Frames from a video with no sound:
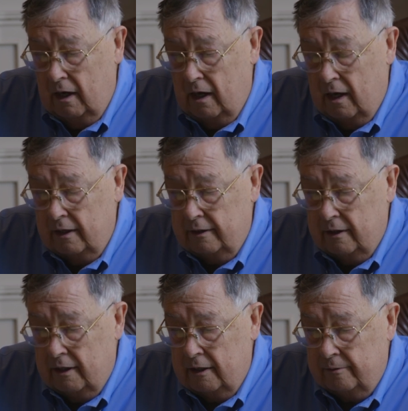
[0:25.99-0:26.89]
and
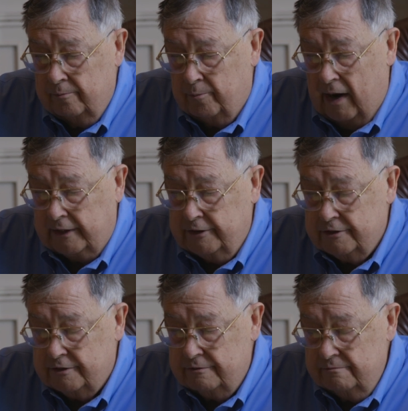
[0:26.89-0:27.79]

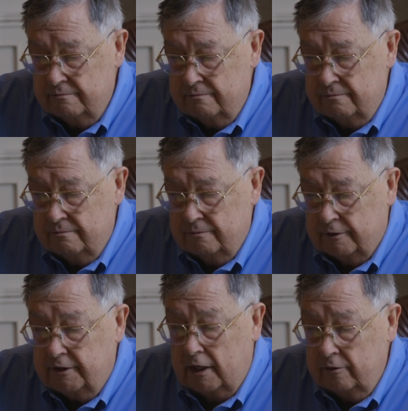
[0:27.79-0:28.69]
practiced
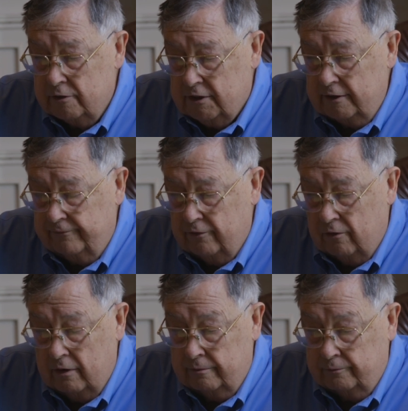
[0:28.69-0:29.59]
continuously
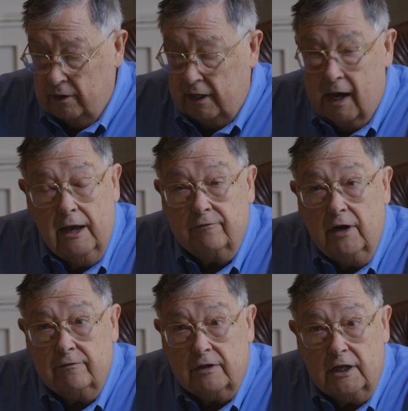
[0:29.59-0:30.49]
for, well, I have
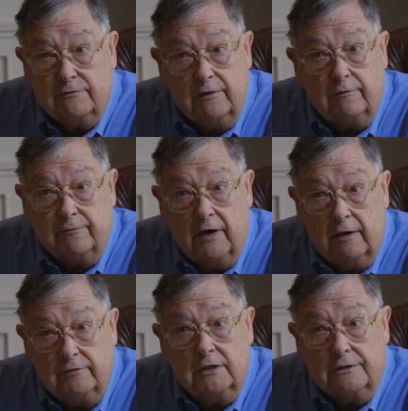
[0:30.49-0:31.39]
done for the last
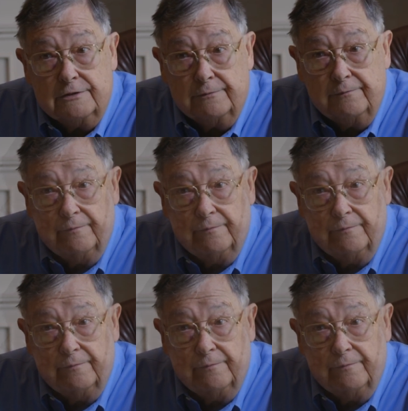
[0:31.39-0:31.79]
55 years.